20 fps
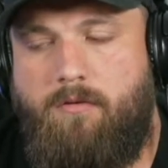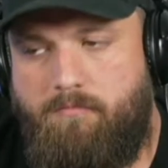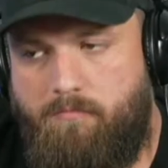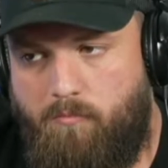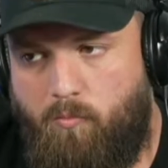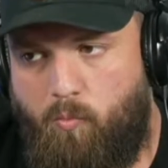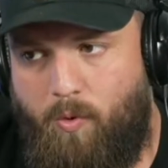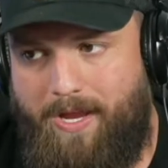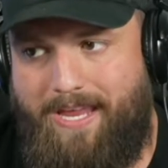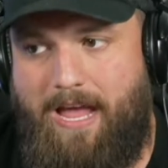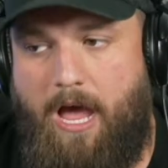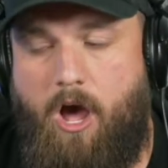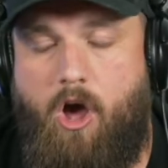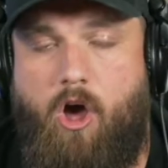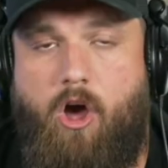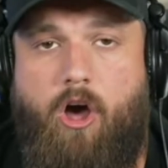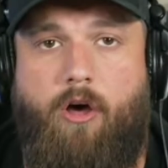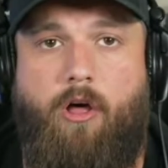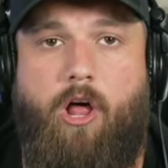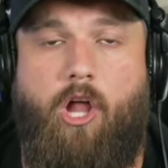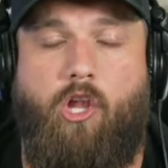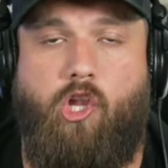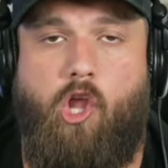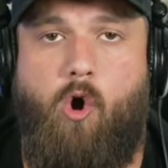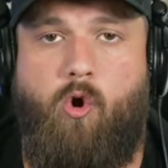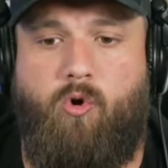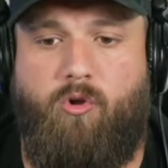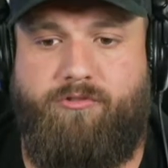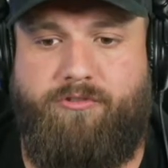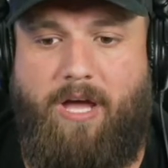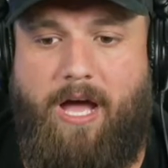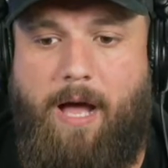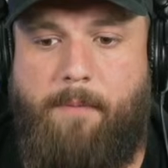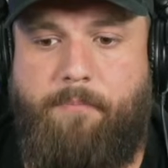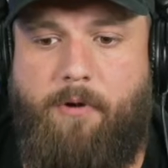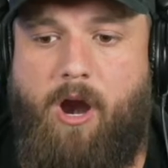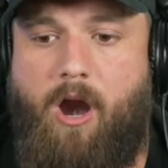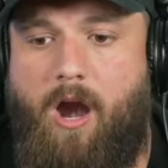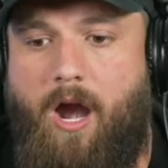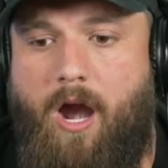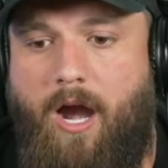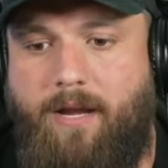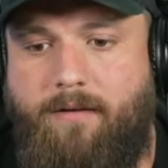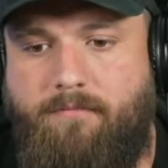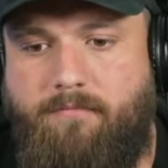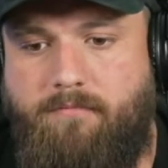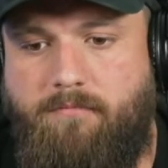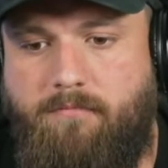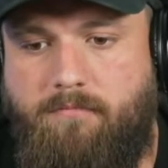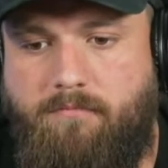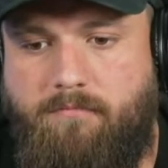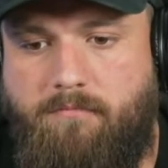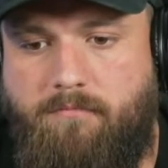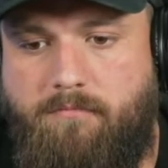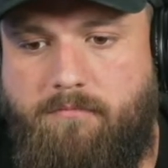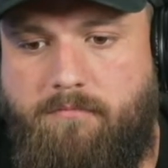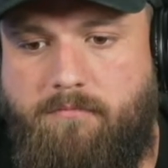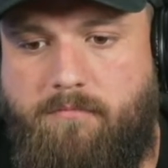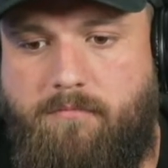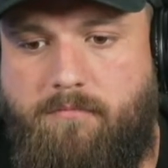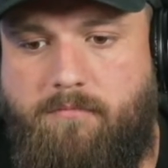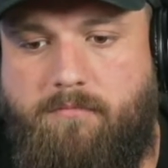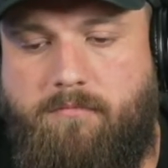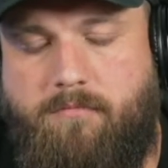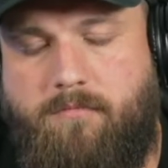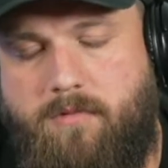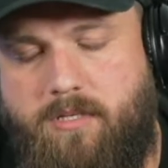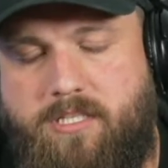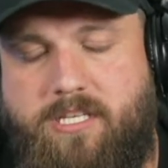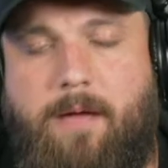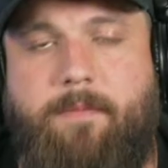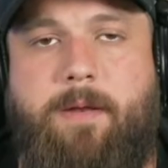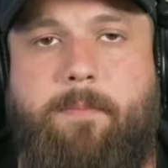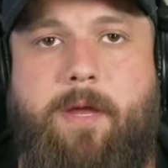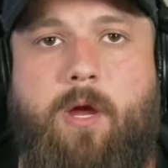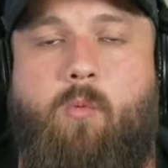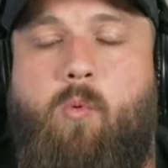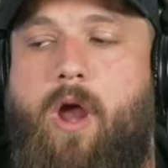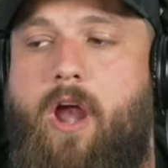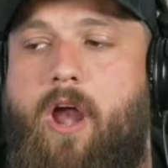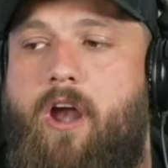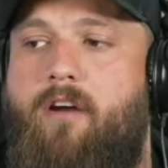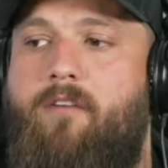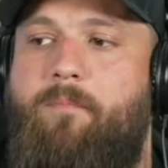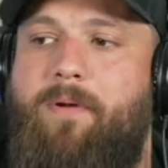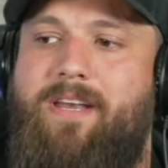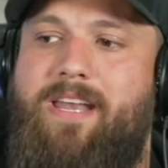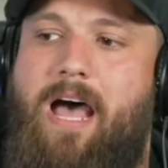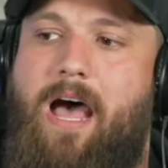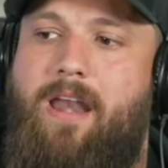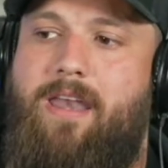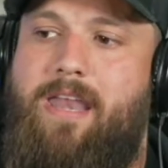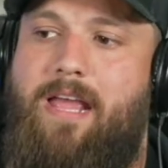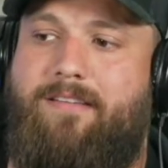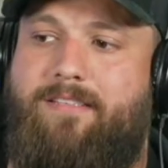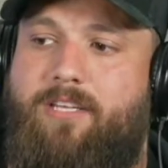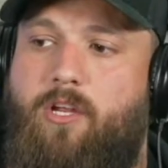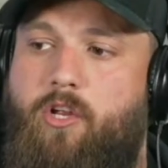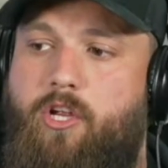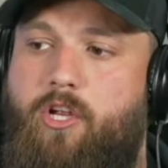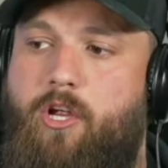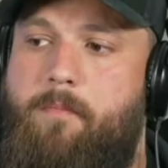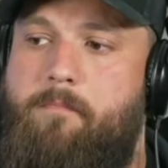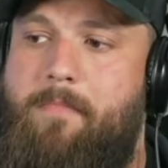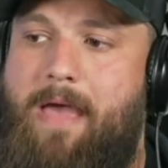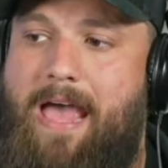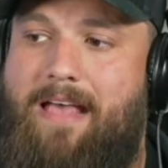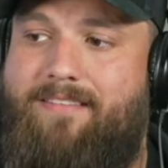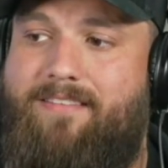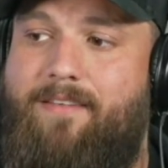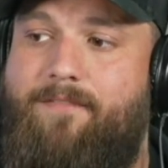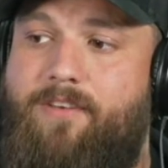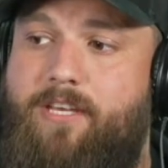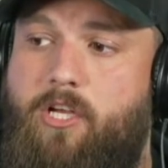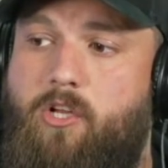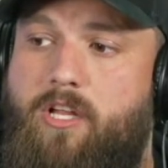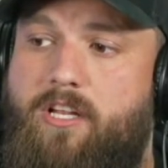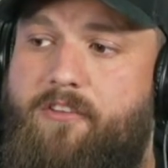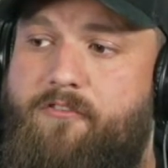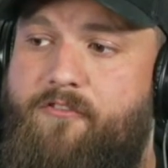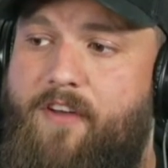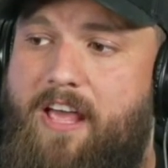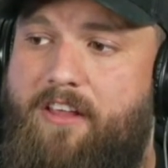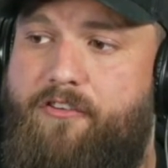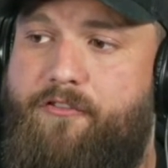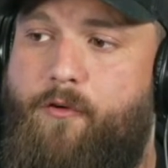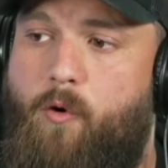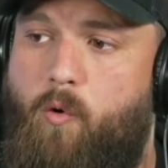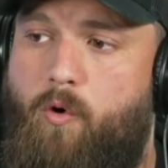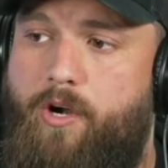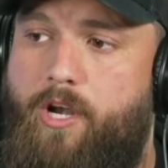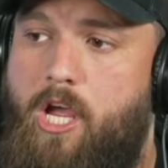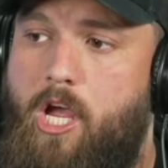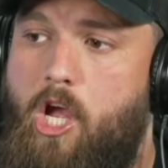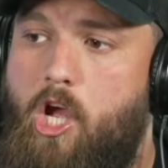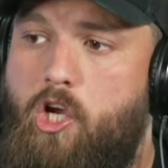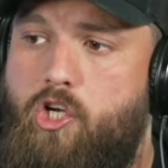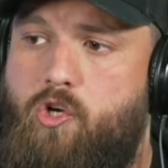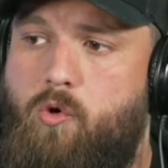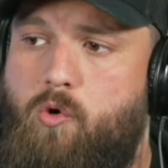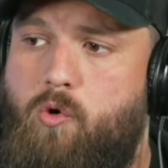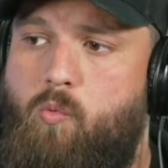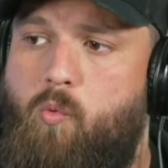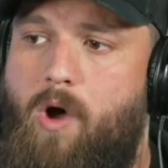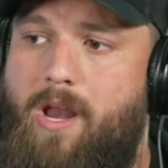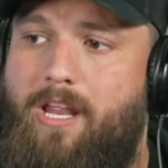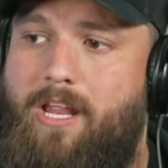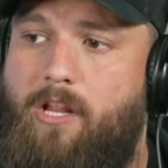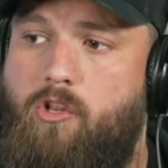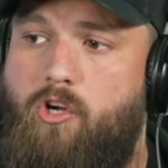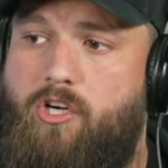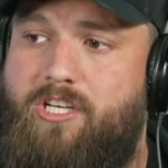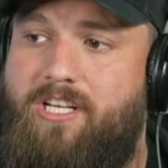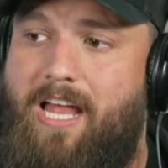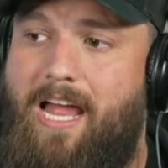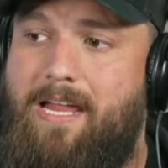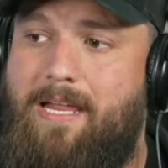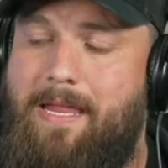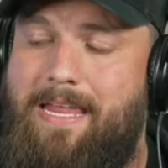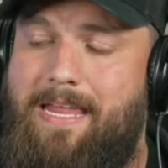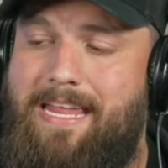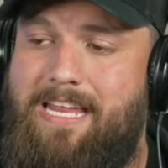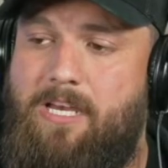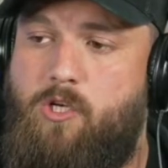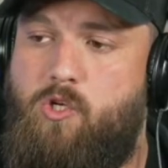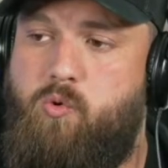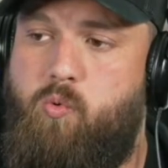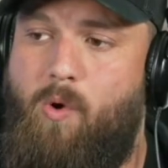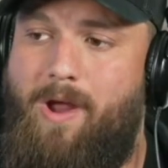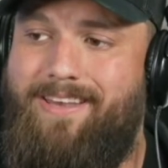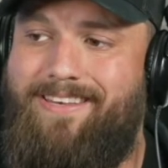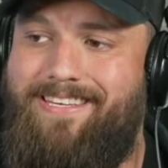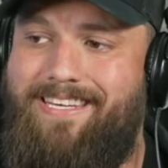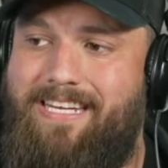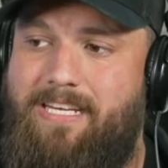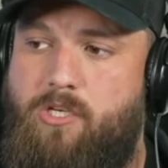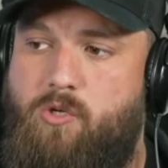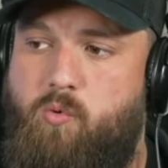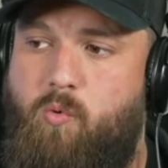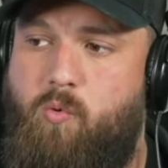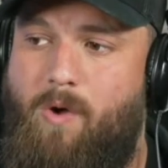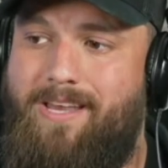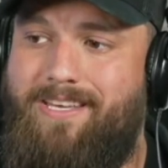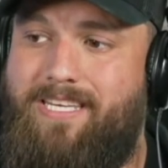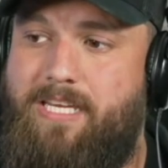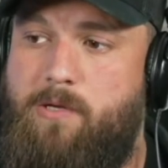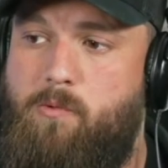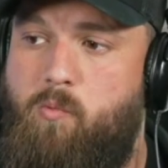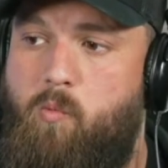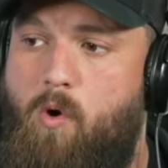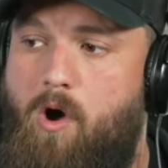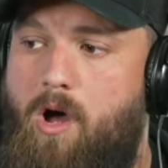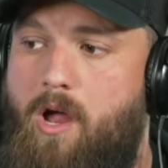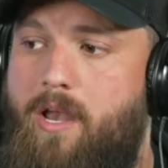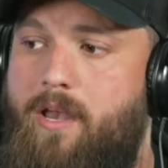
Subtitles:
We have a local top. All right. Something to be aware of, but not necessarily a massive deal. Let's fast forward what it looked like in 2021,